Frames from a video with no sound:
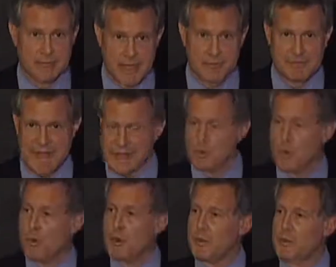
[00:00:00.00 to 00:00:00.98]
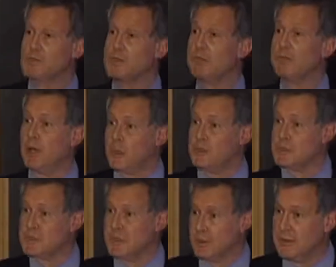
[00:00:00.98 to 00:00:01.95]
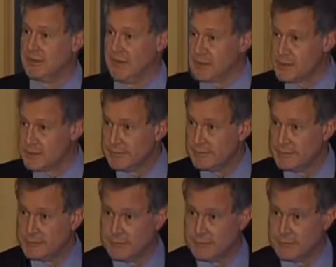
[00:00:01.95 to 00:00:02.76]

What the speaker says: Okay? That's what we were supposed to eat.